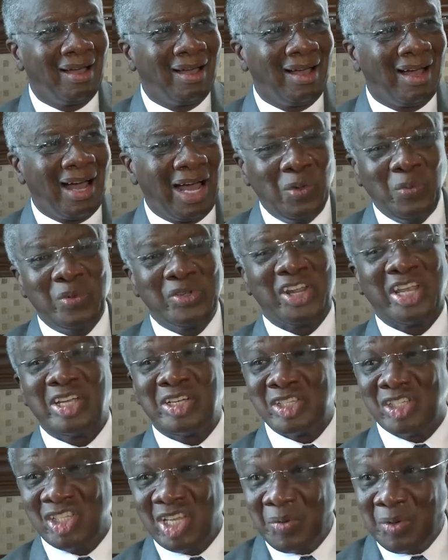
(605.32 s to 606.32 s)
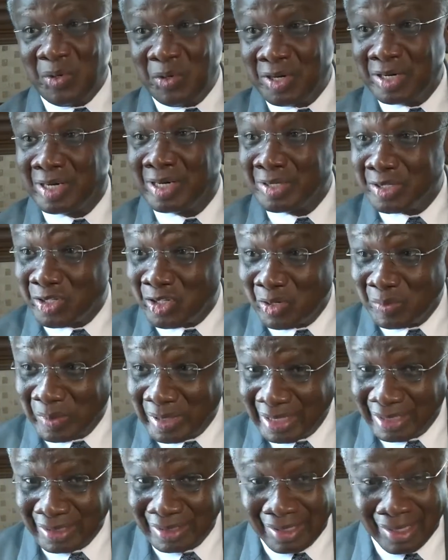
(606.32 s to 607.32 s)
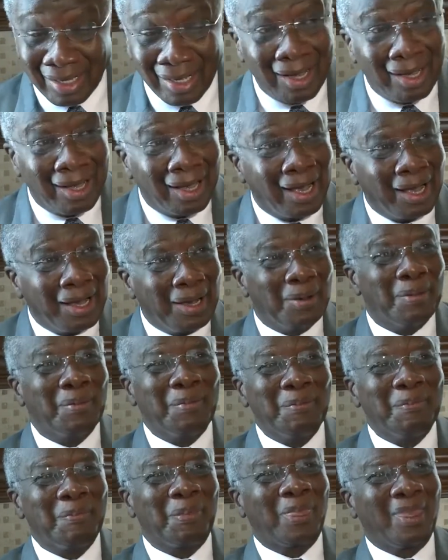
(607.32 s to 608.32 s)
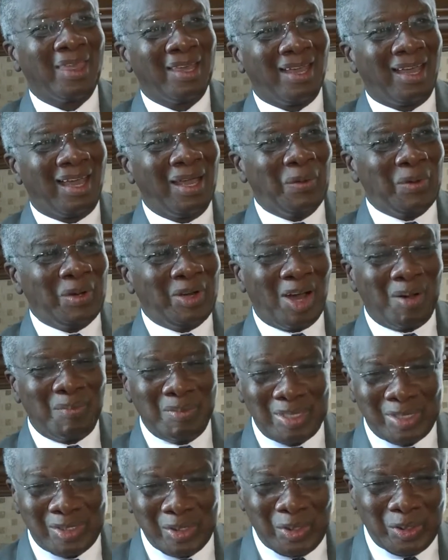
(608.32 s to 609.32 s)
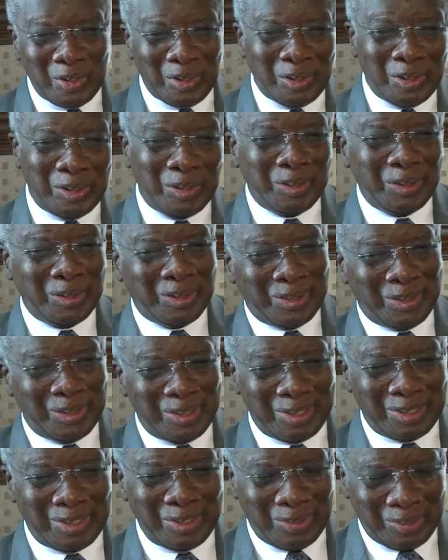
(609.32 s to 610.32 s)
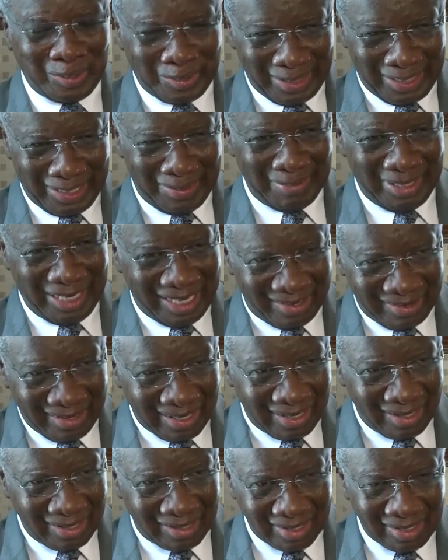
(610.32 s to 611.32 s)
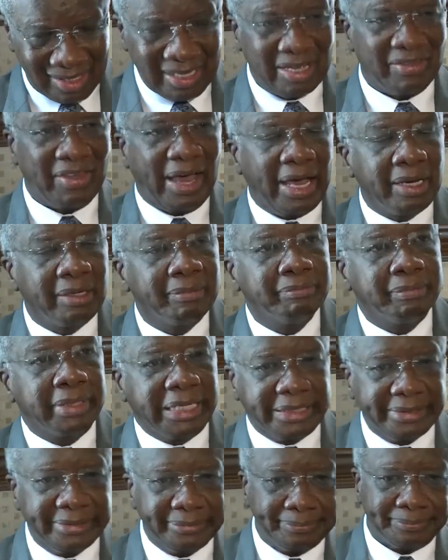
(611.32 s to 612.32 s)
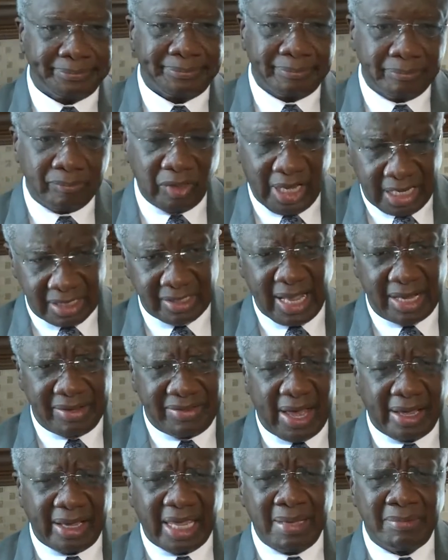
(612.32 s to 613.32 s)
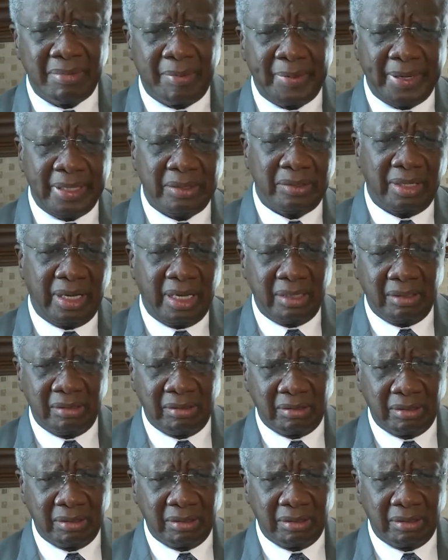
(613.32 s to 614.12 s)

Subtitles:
I wish I could say we don't consume it. I would not be so daring to say that. But yes, that came up, and